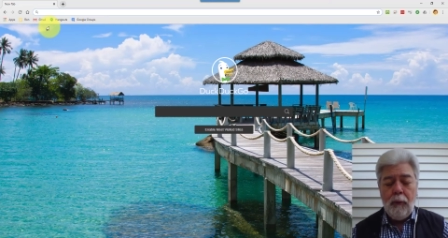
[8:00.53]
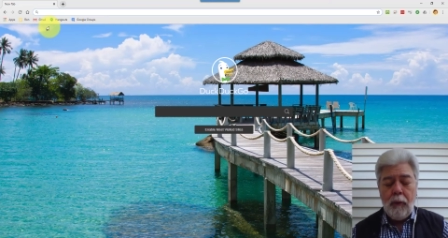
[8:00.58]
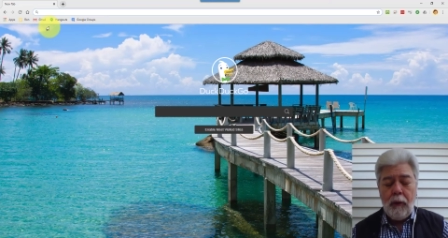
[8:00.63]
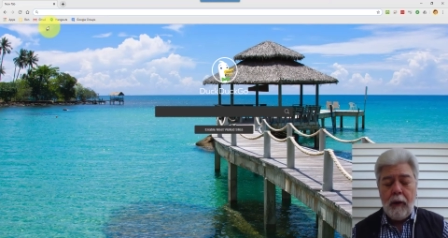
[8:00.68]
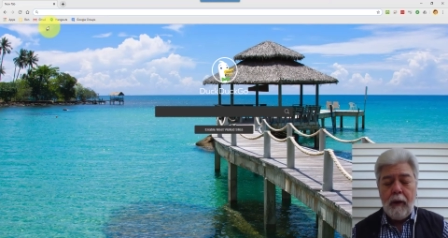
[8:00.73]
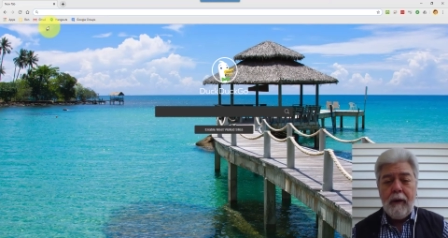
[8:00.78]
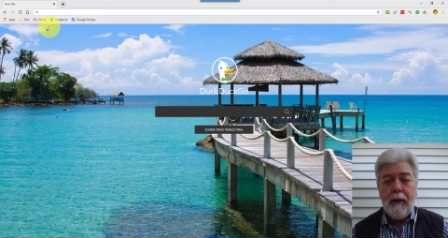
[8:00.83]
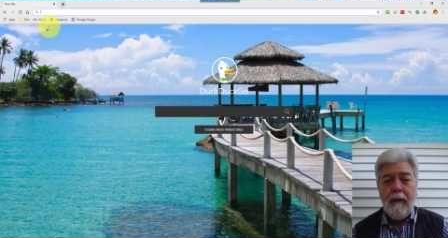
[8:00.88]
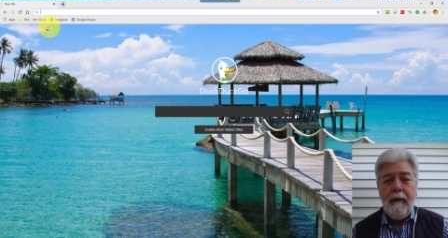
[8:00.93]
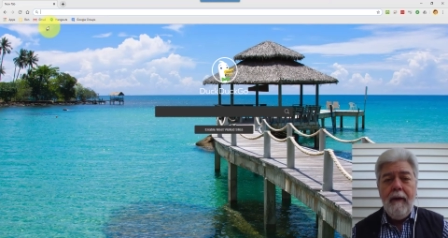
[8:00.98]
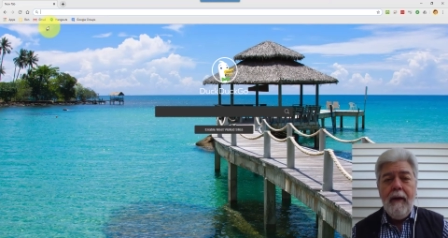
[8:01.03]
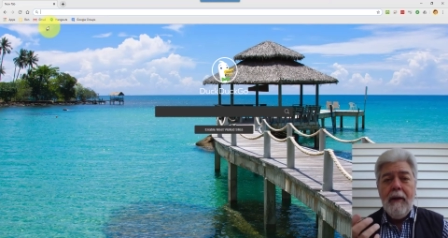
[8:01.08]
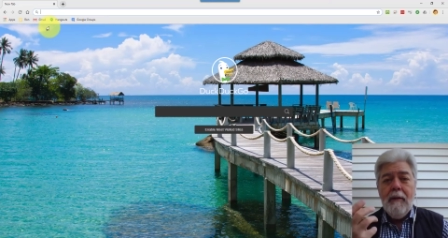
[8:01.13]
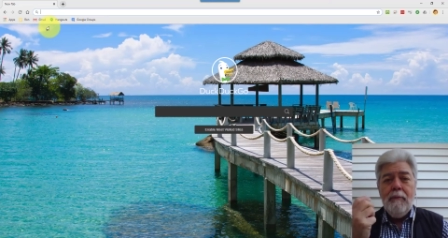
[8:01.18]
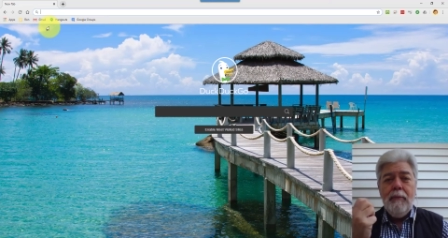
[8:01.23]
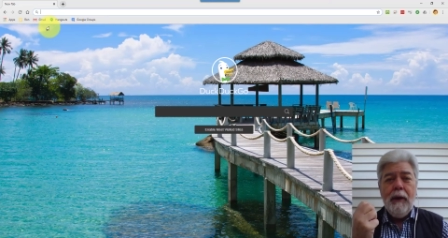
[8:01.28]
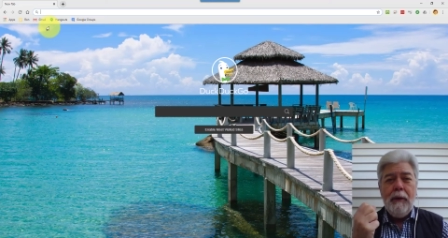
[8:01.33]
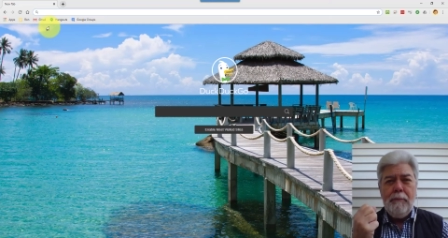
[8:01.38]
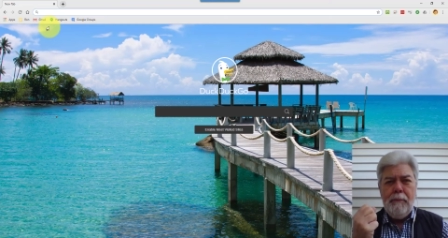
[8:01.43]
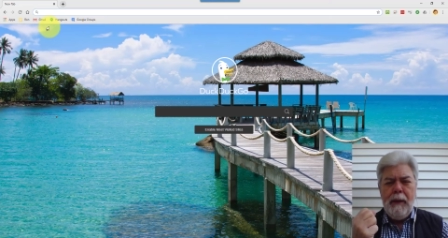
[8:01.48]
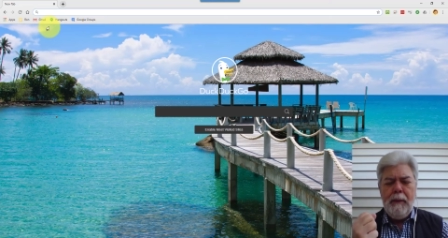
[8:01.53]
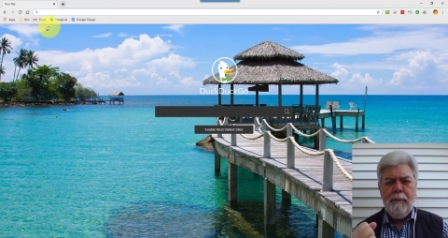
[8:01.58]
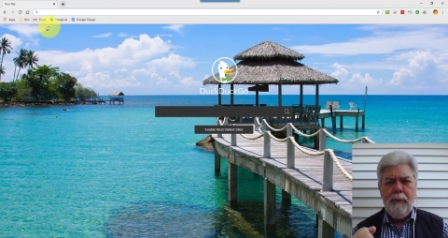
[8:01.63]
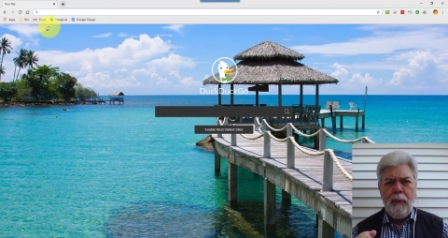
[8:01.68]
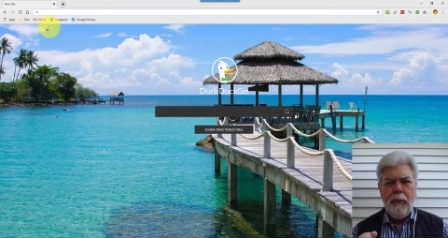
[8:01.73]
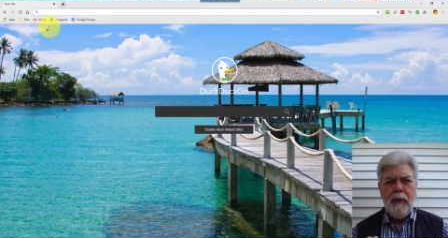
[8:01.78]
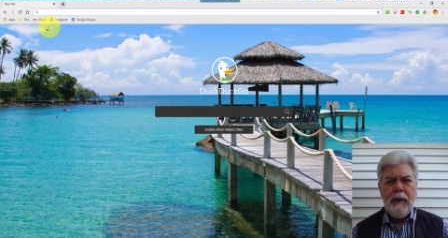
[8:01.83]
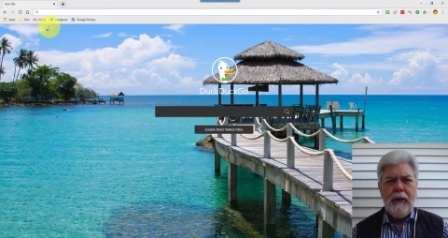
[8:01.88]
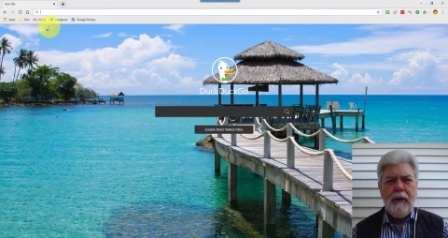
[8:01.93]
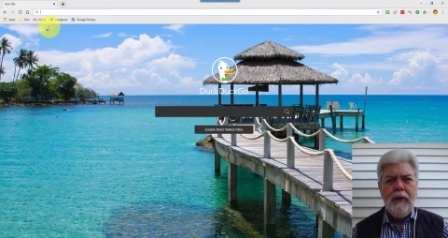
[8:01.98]
work. But
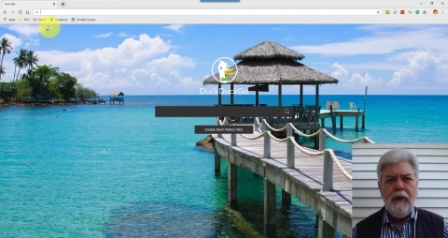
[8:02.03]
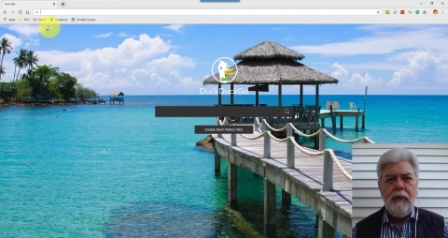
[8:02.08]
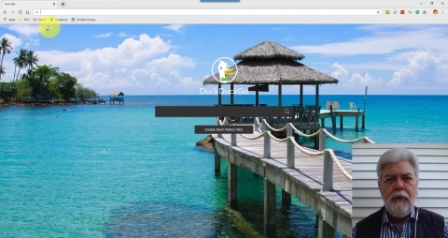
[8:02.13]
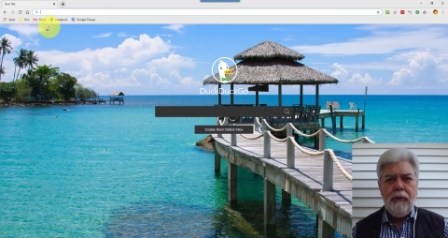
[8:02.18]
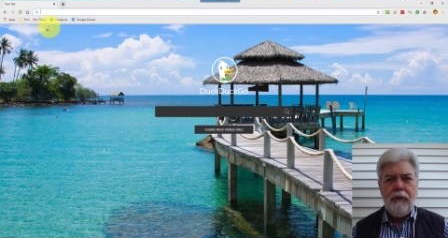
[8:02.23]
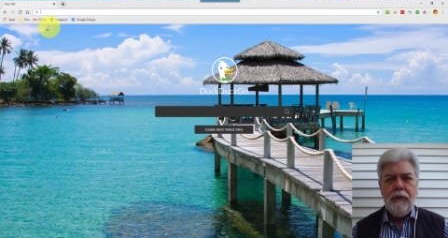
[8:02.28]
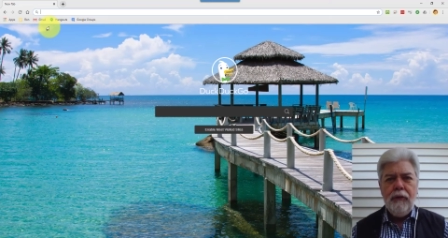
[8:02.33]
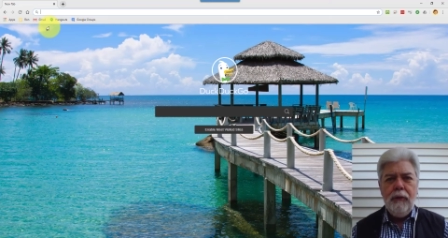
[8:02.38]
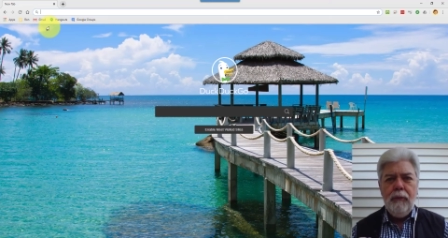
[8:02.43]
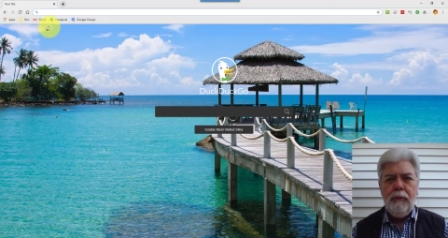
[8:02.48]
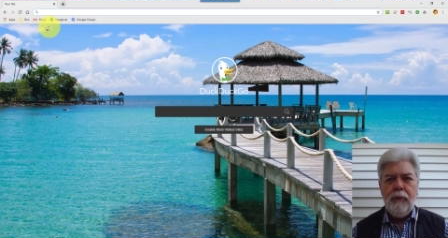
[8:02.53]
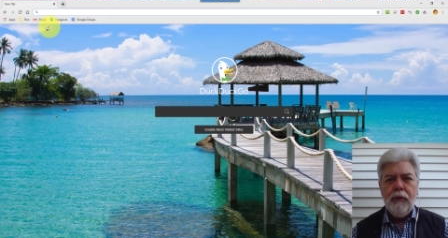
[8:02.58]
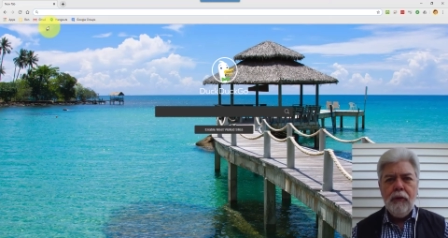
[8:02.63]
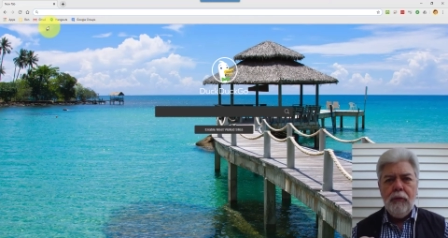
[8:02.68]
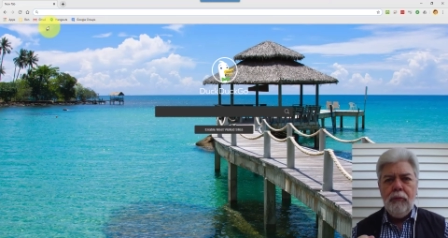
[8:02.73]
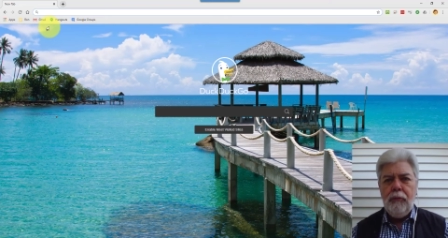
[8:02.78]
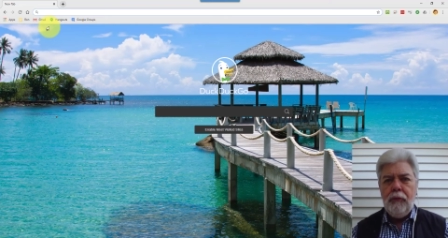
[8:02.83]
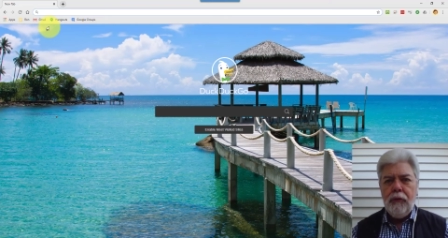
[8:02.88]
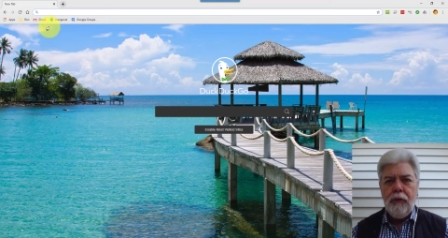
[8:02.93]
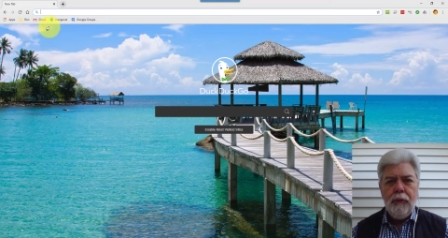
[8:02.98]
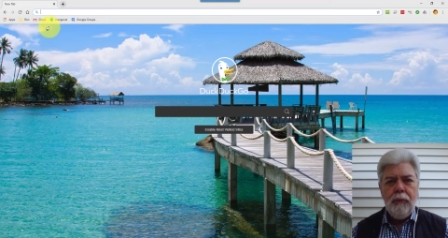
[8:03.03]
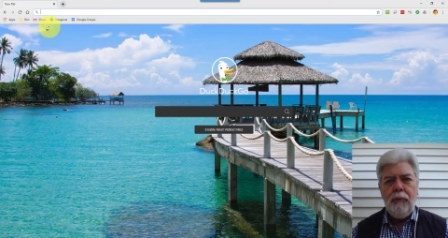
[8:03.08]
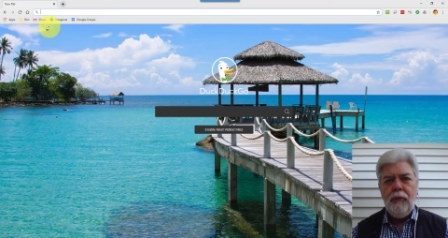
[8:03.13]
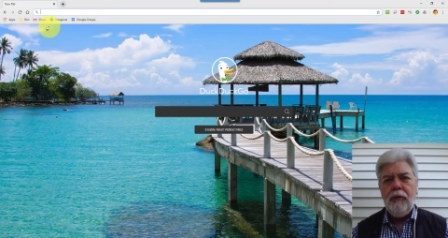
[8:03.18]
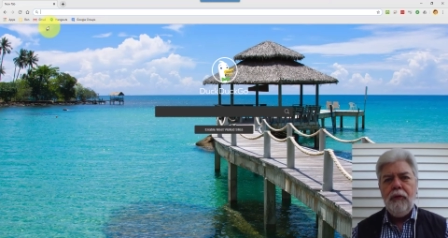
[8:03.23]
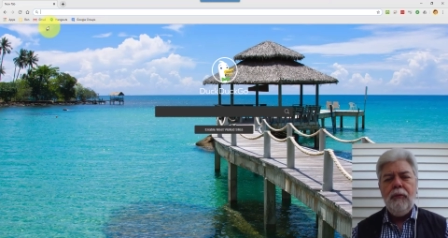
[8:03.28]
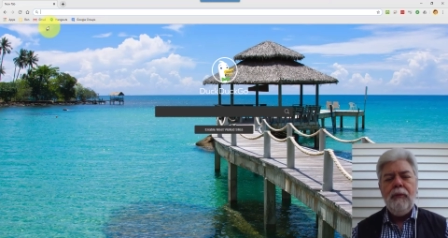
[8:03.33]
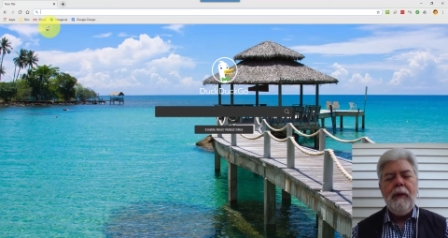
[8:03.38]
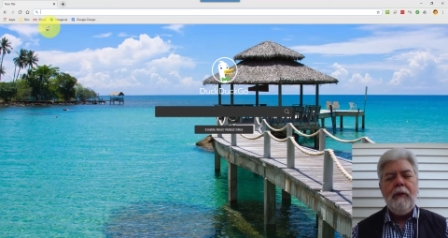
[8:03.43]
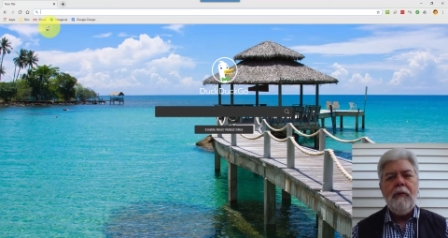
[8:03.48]
people want to know Zoom, Zoom, Zoom,
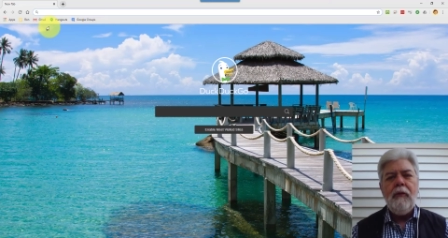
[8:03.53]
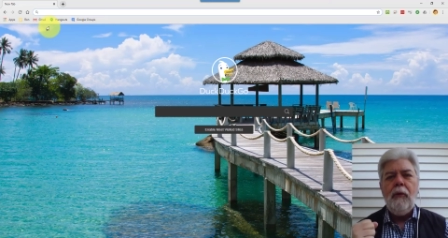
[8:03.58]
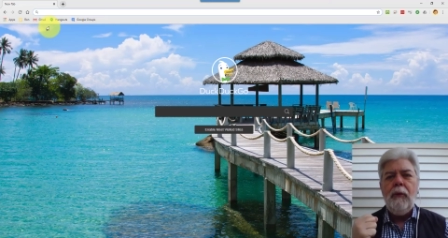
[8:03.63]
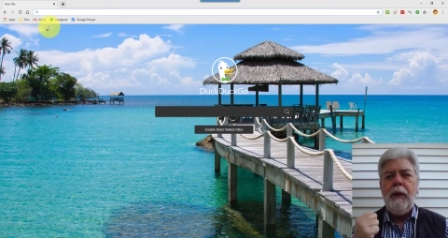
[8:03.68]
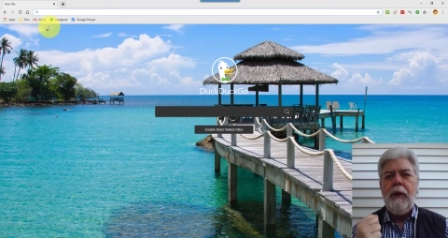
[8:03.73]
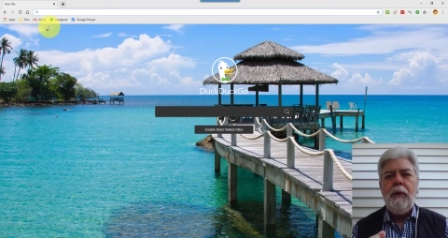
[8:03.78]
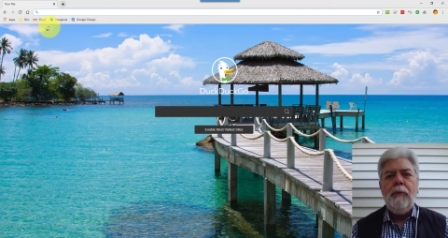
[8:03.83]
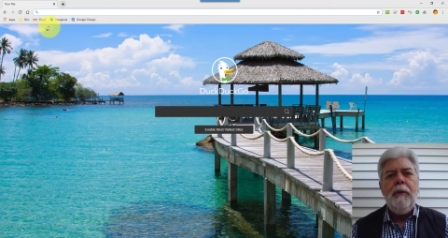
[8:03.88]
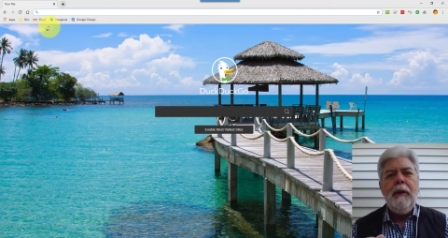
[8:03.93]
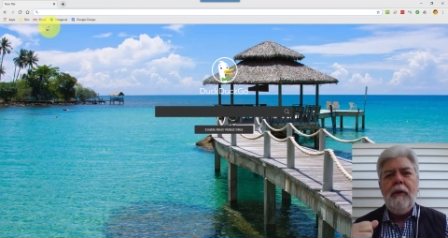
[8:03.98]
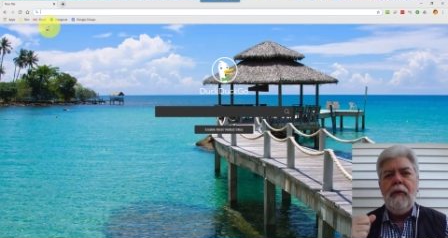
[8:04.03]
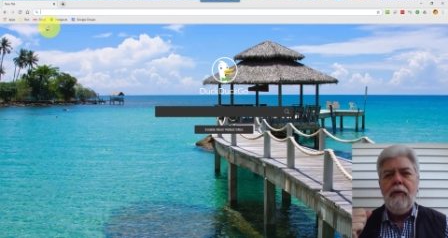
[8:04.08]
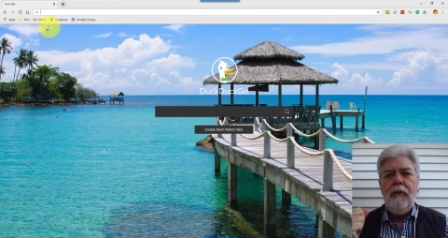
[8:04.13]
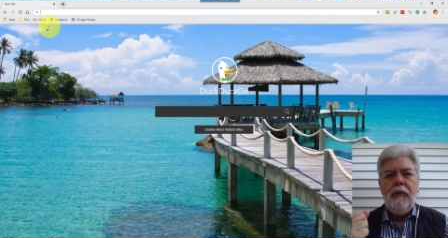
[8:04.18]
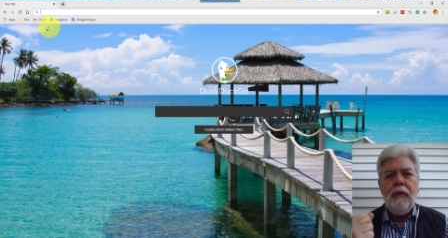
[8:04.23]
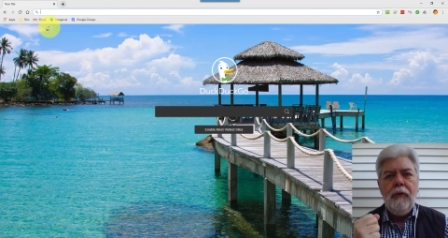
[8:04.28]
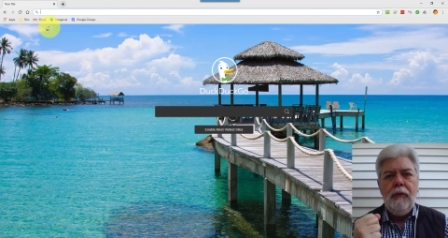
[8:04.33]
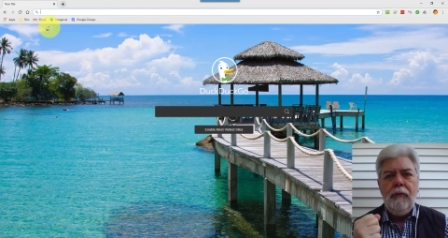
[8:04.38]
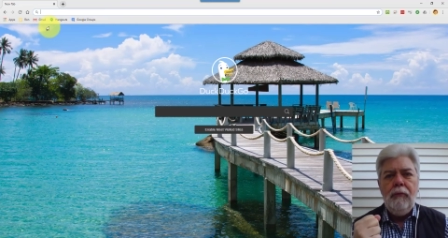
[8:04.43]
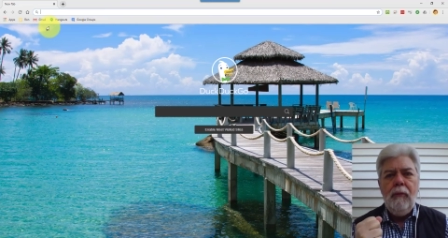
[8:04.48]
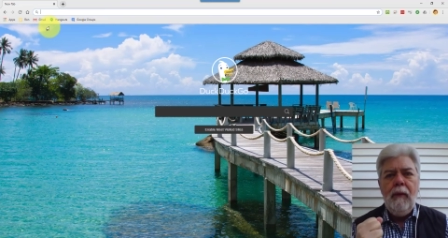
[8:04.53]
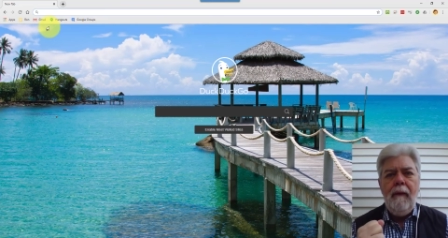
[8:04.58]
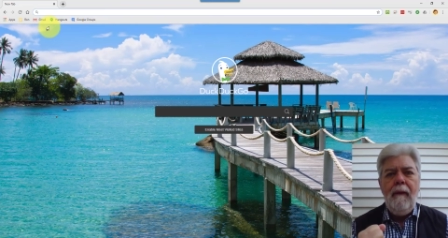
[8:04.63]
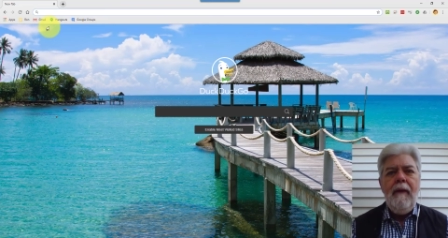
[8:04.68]
Zoom. That's all we hear about is Zoom.